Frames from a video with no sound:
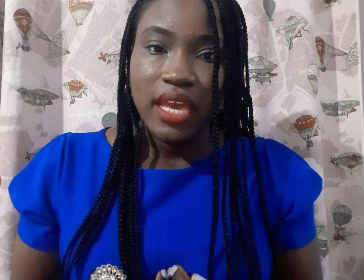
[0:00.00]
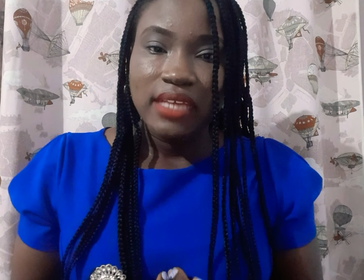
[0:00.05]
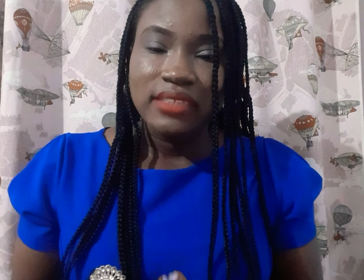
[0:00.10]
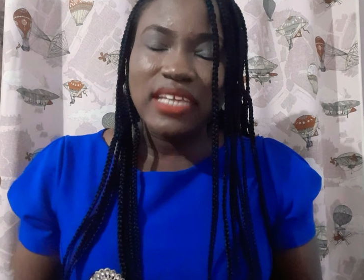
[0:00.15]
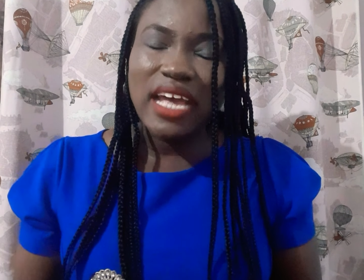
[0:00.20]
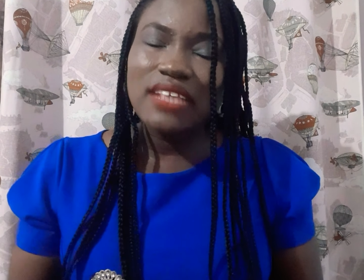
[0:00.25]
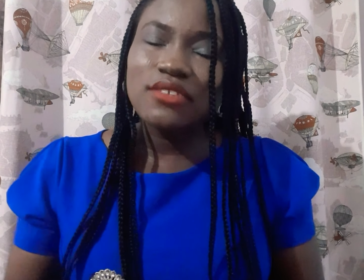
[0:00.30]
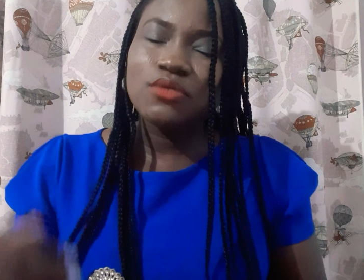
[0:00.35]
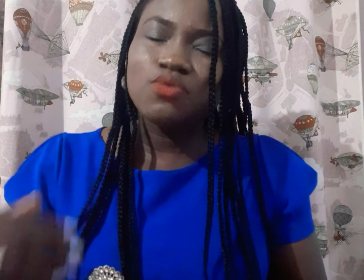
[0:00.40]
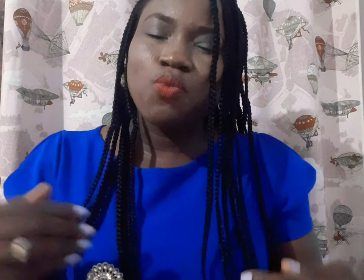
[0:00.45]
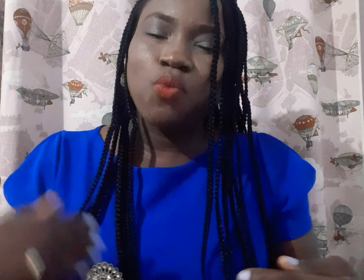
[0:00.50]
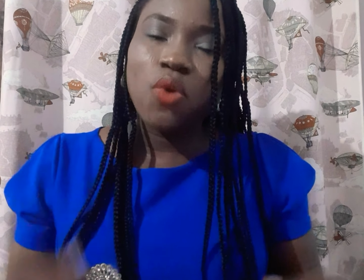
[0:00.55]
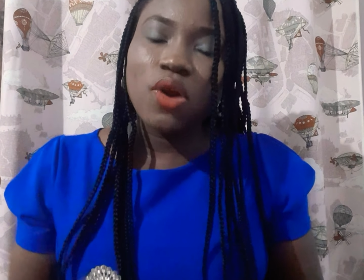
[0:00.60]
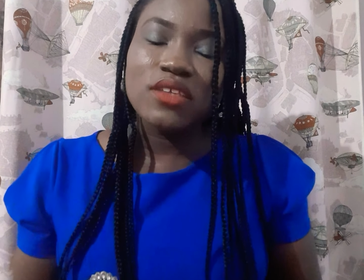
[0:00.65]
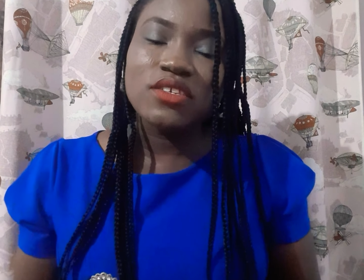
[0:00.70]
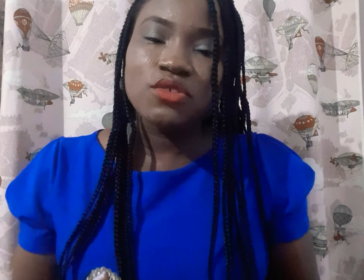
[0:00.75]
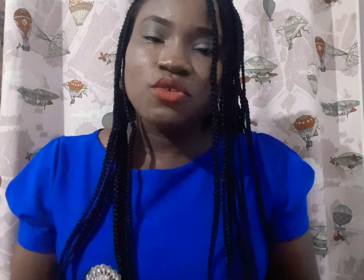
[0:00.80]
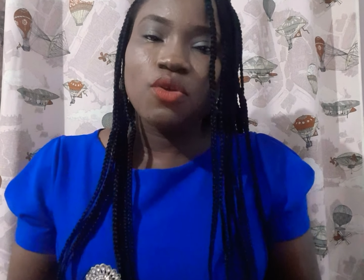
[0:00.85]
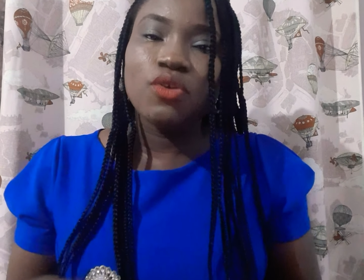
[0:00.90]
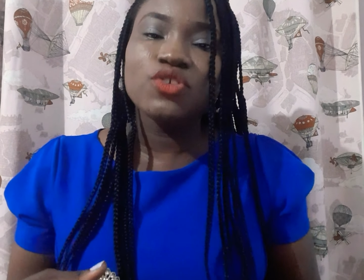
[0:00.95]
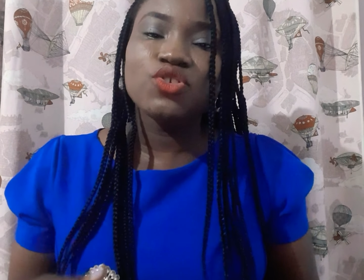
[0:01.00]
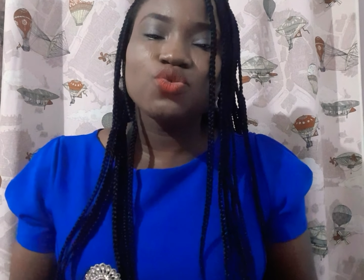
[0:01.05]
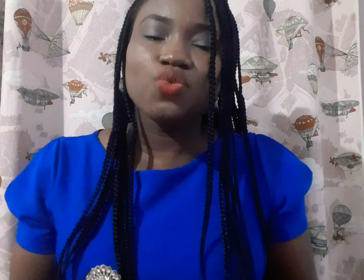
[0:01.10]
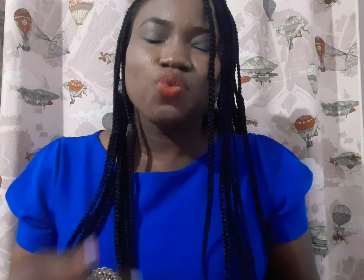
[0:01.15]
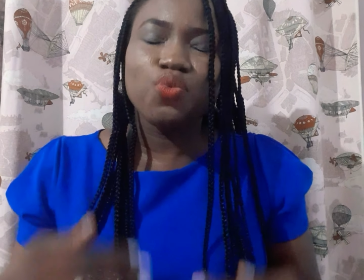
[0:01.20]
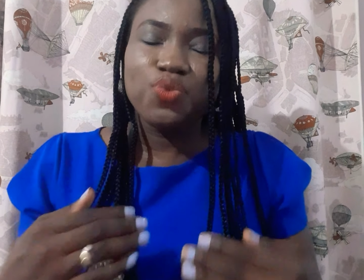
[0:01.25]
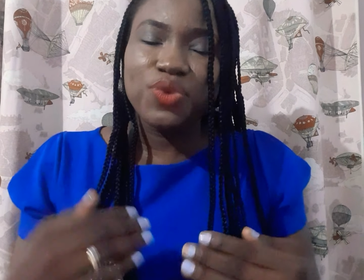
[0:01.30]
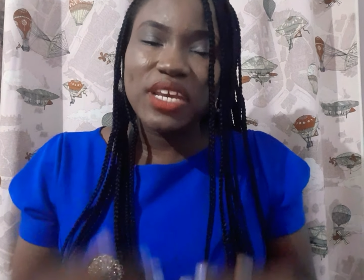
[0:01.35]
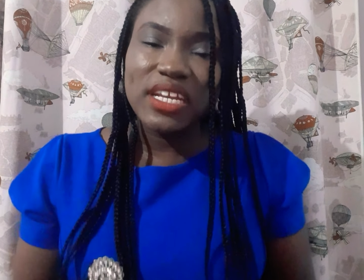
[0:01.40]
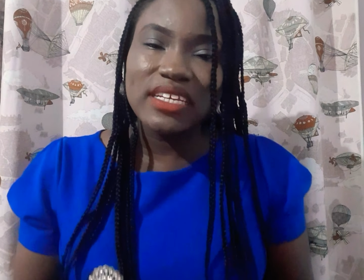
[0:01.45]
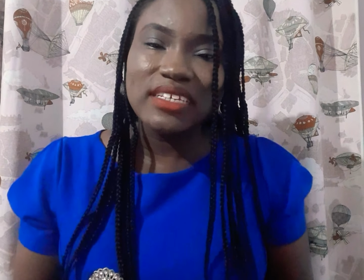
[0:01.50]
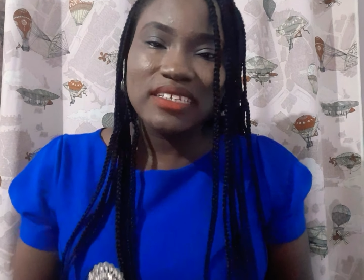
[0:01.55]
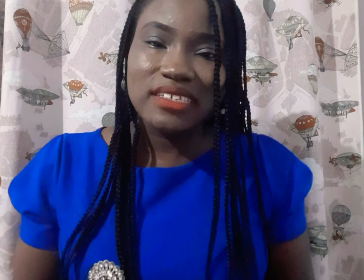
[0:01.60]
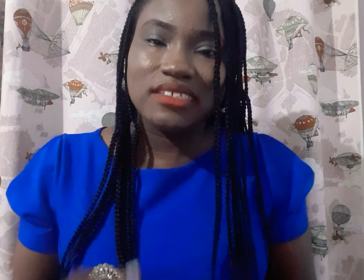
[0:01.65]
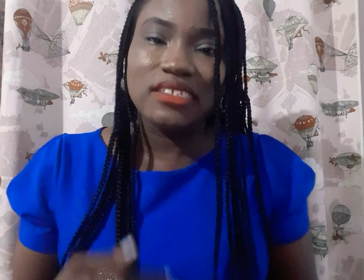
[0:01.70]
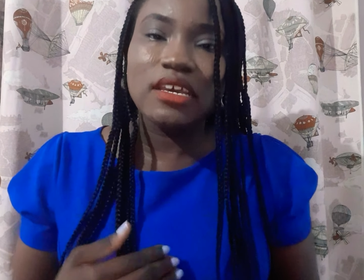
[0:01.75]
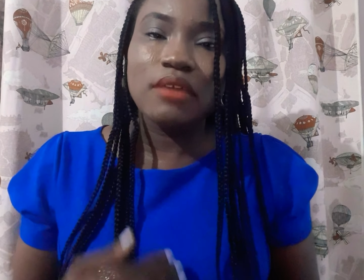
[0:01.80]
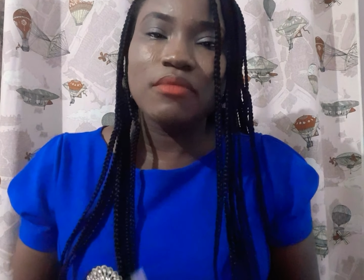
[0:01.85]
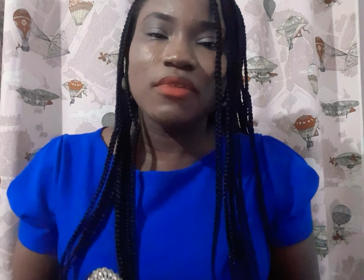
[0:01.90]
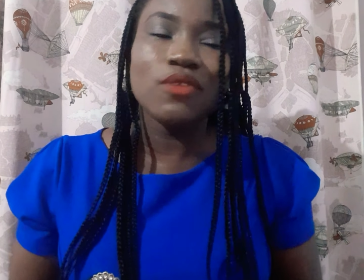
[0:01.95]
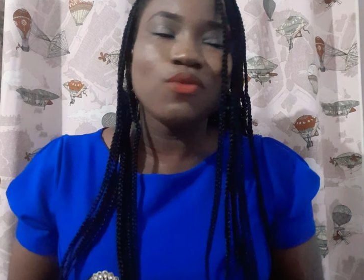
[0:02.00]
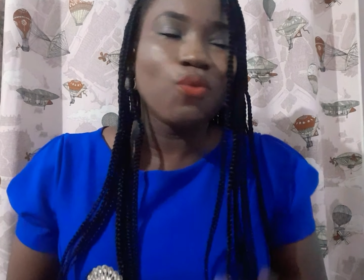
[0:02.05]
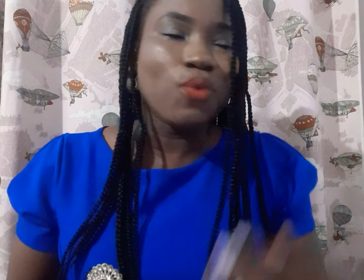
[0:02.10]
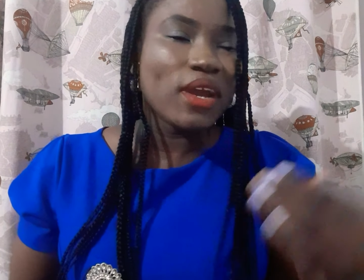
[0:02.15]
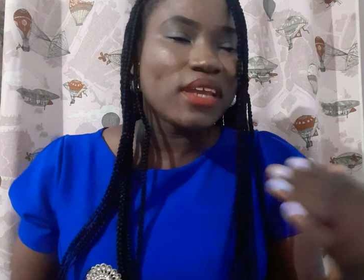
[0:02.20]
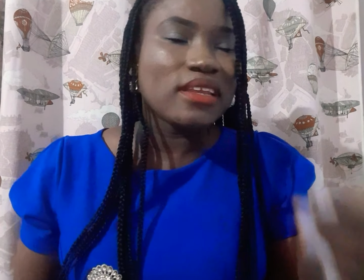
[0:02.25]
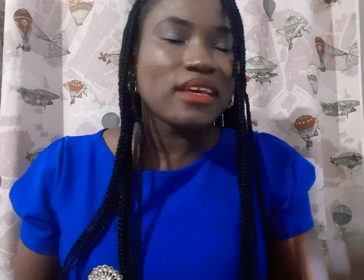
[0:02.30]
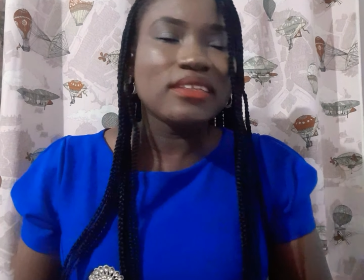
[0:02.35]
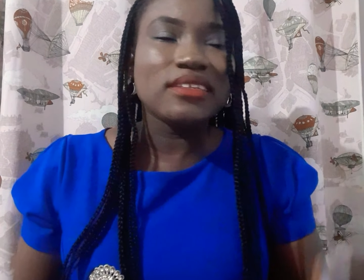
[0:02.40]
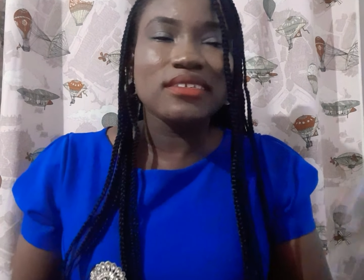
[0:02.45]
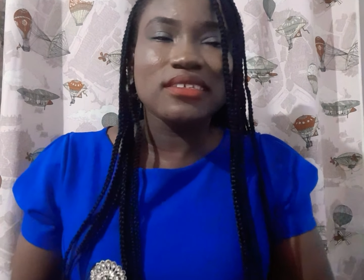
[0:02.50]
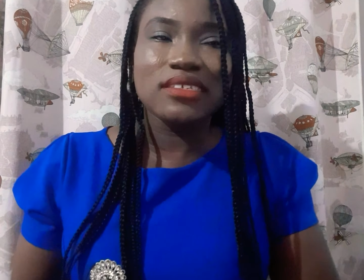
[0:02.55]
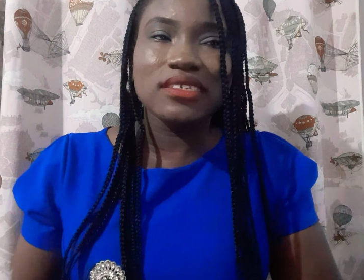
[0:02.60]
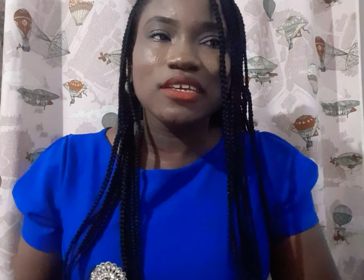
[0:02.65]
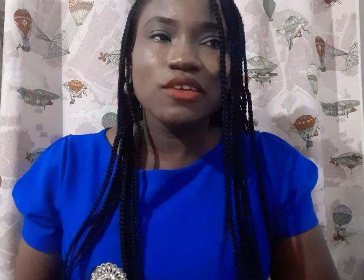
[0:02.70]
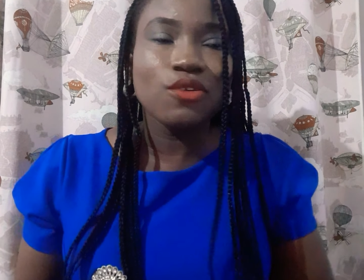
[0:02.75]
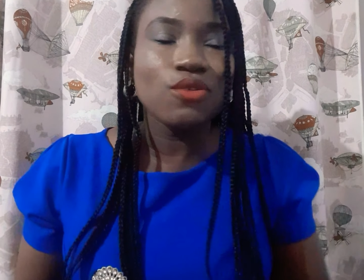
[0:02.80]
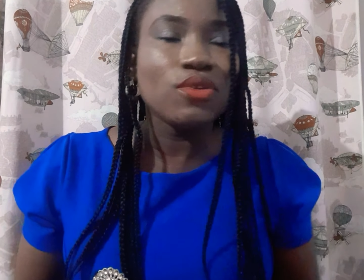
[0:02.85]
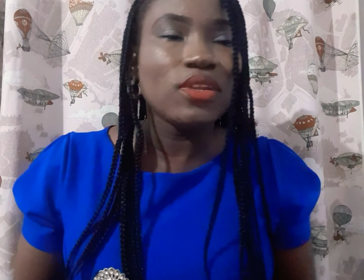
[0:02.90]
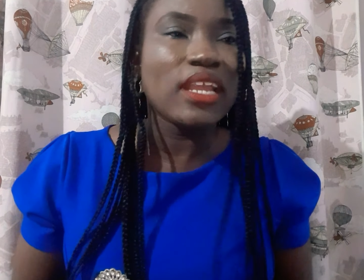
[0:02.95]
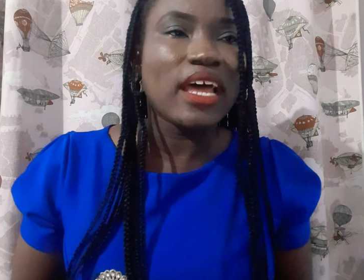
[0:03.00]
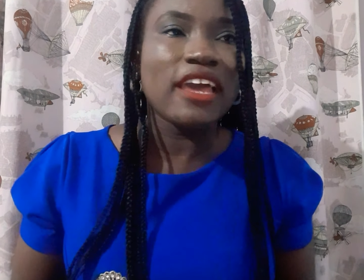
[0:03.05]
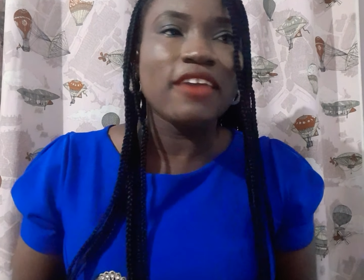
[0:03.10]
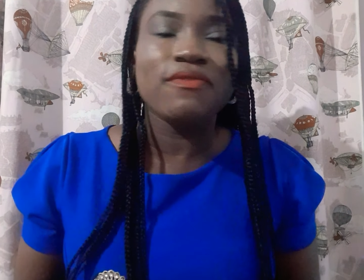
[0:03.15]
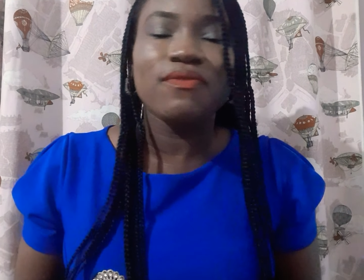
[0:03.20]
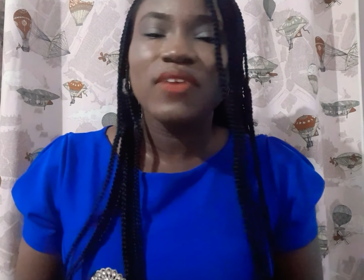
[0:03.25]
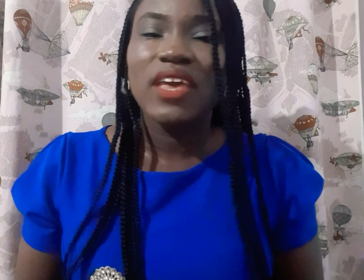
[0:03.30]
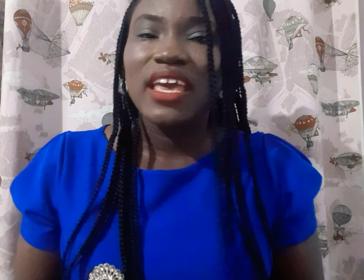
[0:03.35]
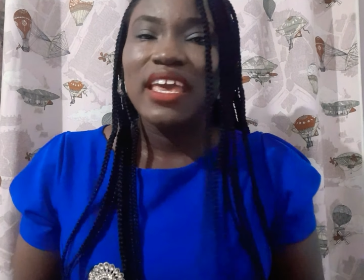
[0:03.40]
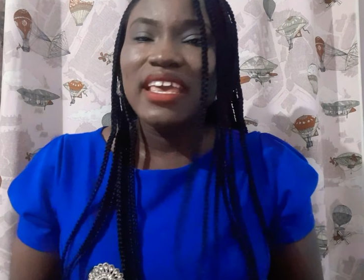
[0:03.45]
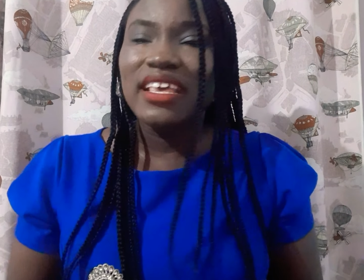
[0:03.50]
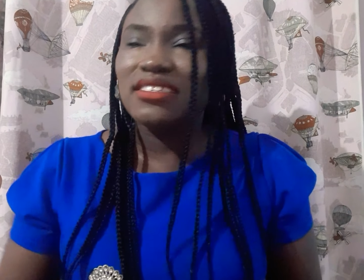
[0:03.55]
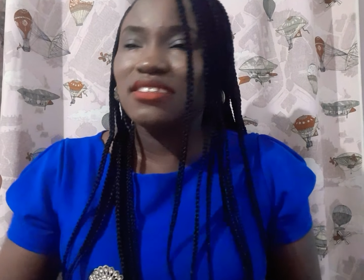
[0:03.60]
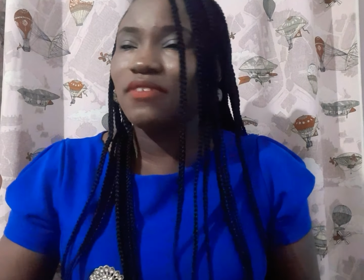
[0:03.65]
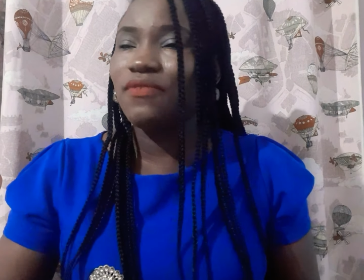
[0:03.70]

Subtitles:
That's what's going to really determine whether the single life is a